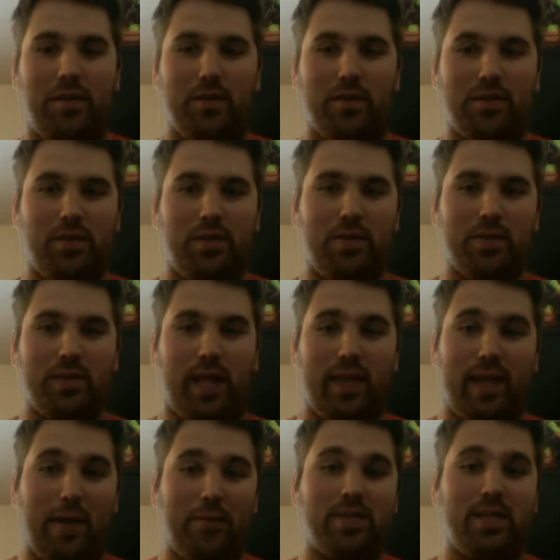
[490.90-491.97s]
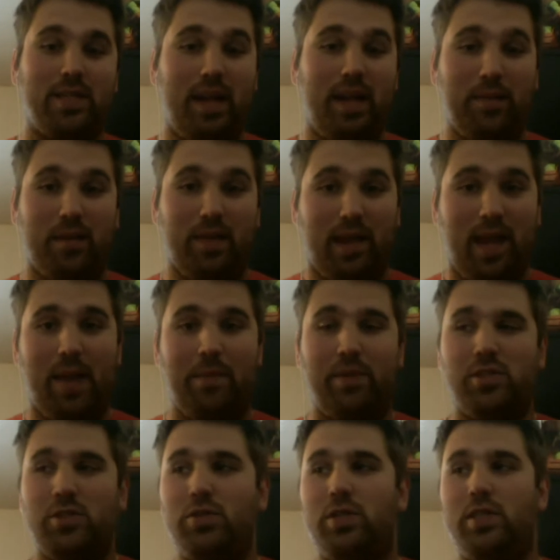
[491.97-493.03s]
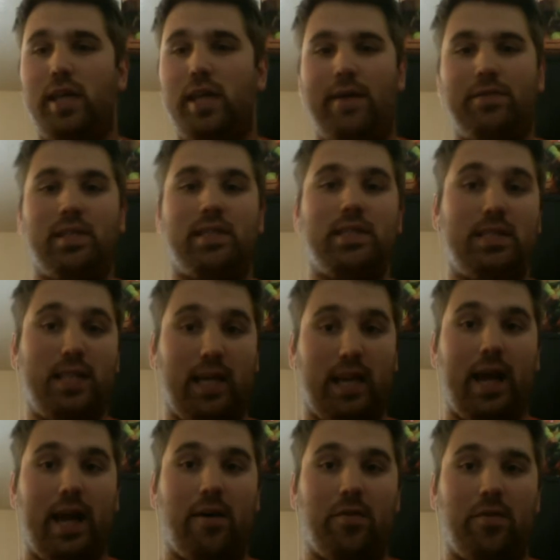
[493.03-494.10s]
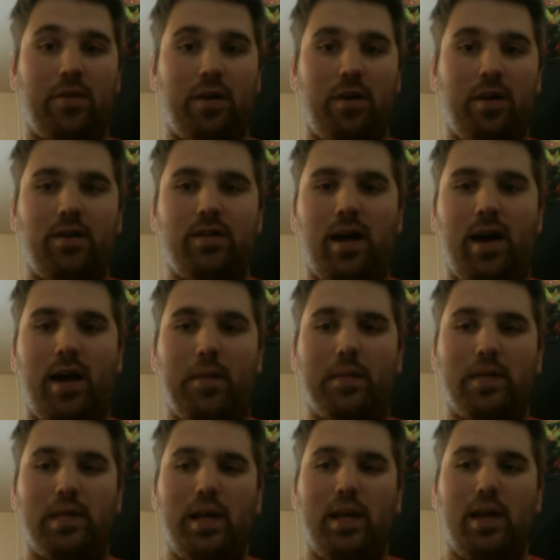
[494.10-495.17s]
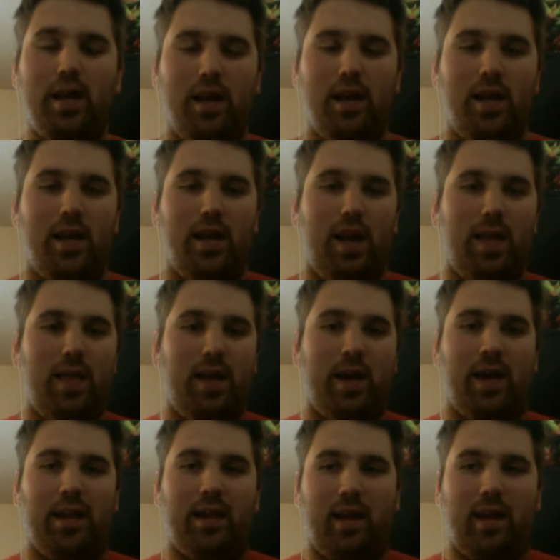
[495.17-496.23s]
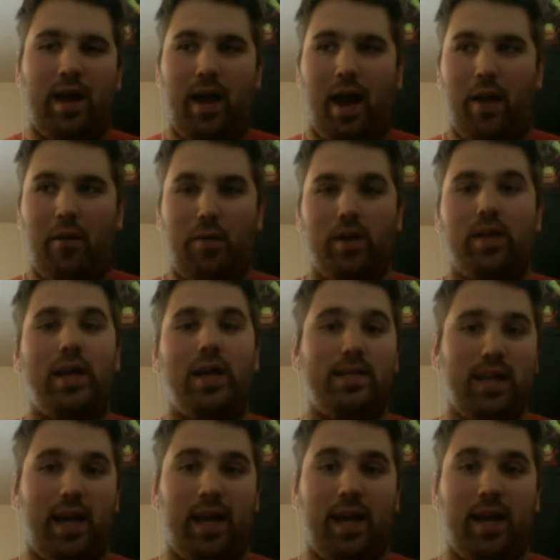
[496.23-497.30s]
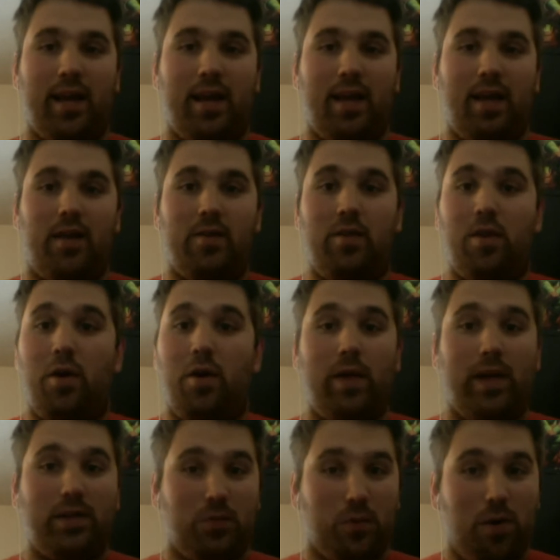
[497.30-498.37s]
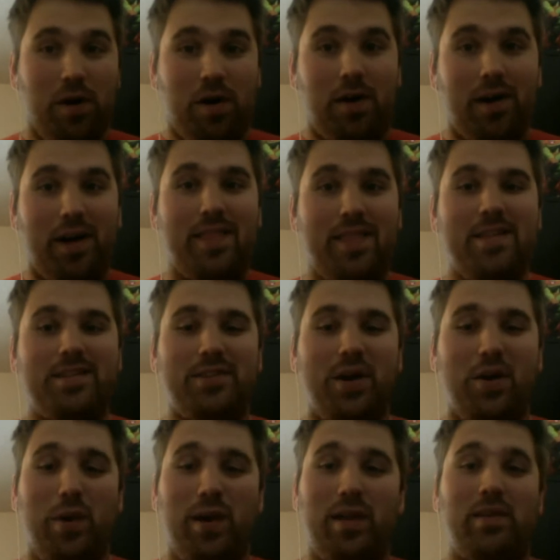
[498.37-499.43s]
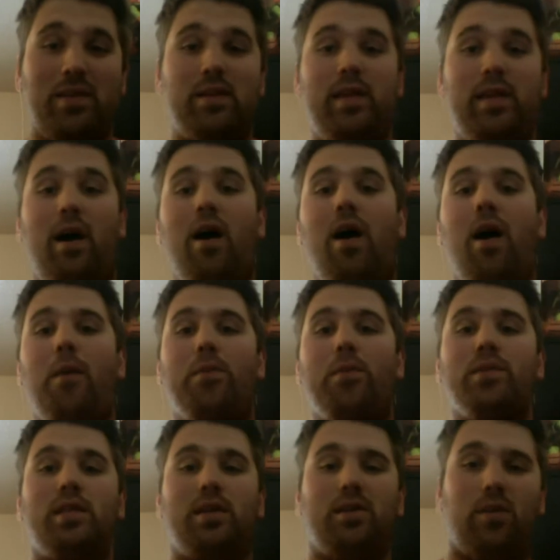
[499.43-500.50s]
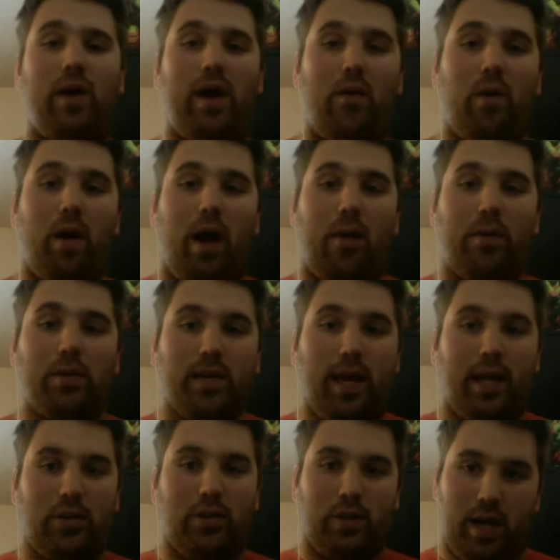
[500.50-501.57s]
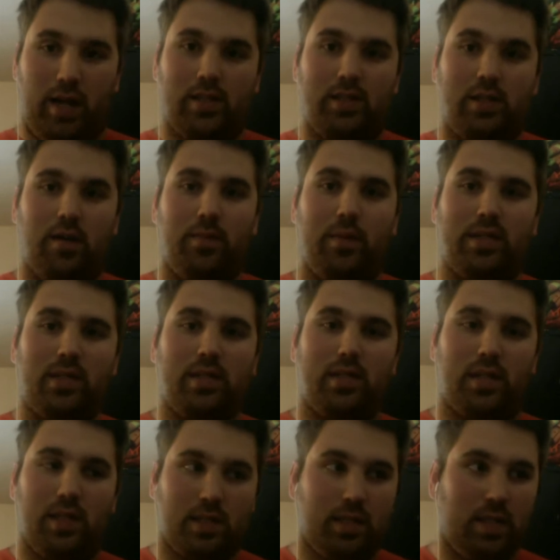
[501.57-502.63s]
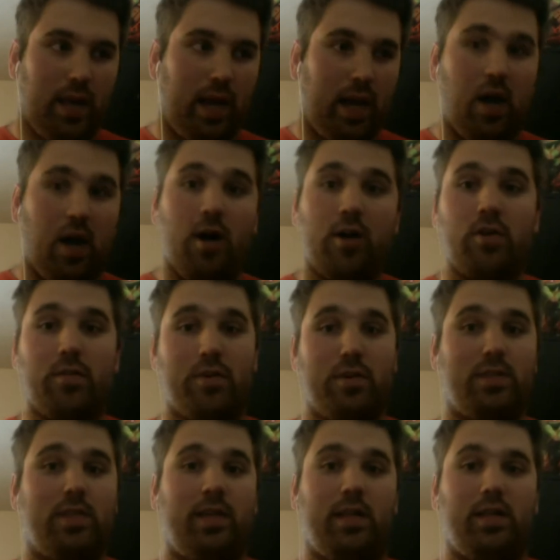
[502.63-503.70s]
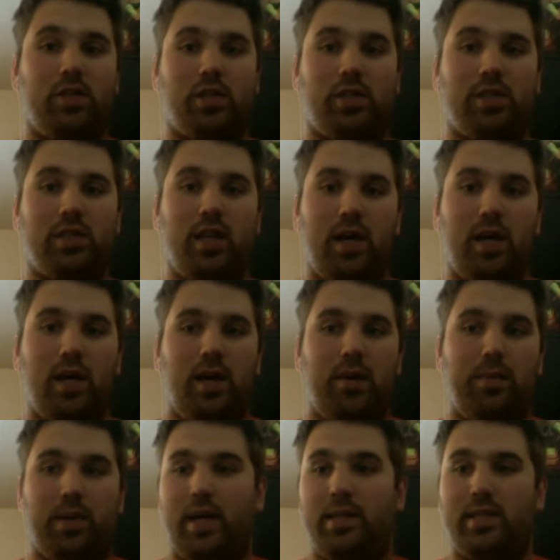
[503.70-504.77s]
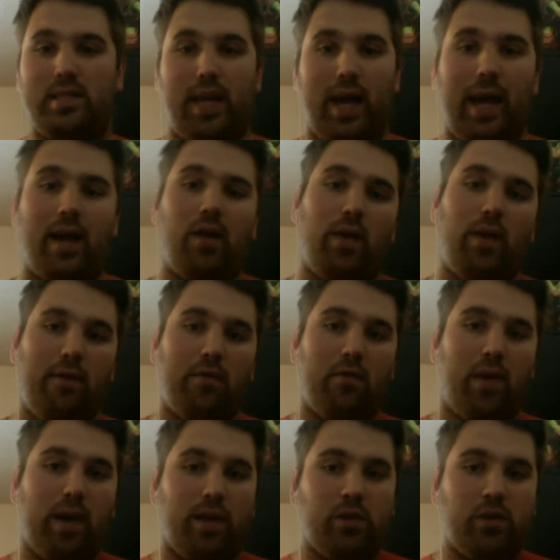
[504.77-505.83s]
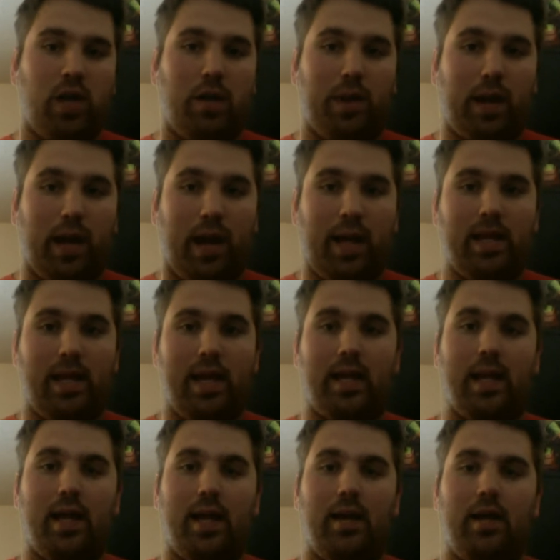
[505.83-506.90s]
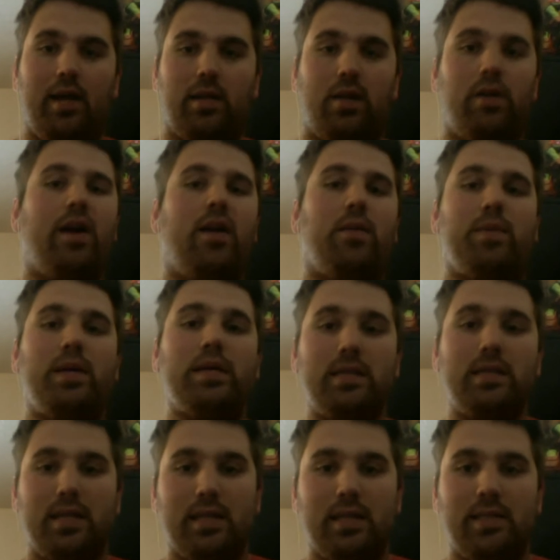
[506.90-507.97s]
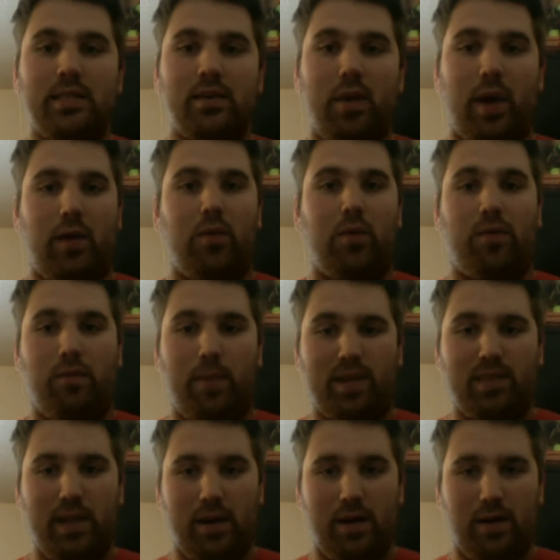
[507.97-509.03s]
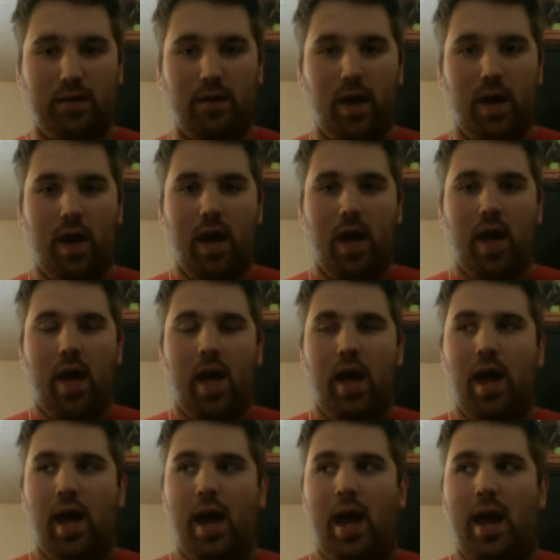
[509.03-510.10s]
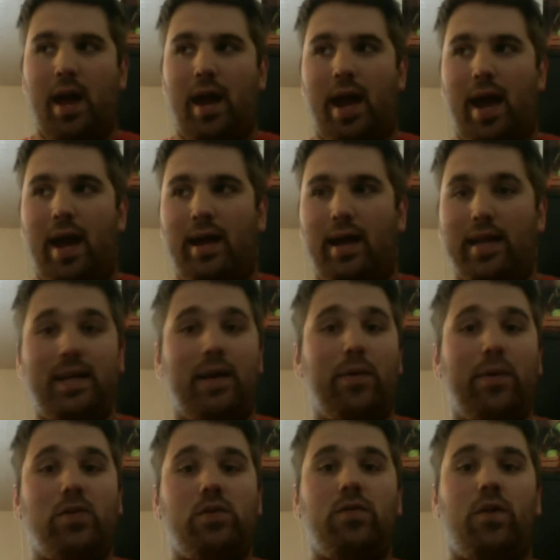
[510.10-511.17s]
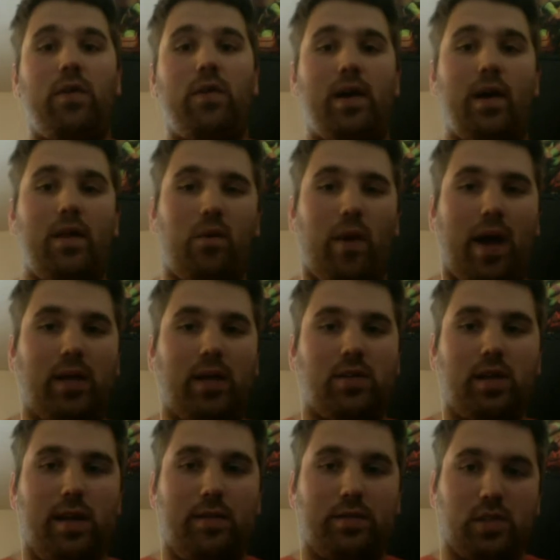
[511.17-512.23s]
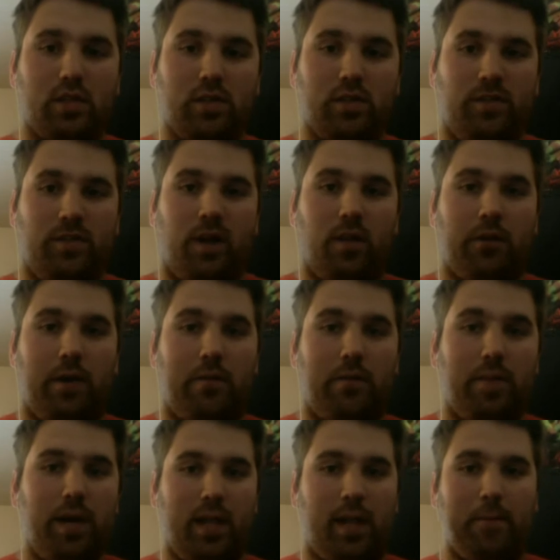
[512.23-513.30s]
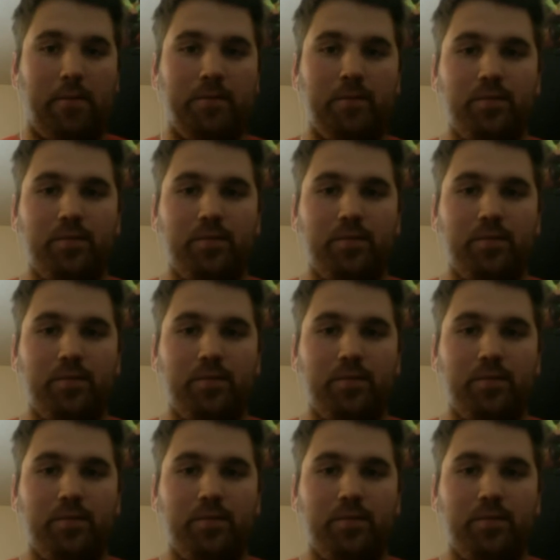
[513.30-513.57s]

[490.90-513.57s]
And so it was like, that was the name of the game, is you just have to stick it out through the hard times. And then I realized like, no, that's wrong. And then so I went the opposite way, where I was like trying to start businesses like 100% just because it's like, I don't want to have a regular job. Like, I need to create a business so I can work for myself. And I went too far the other way. So then I was just following money.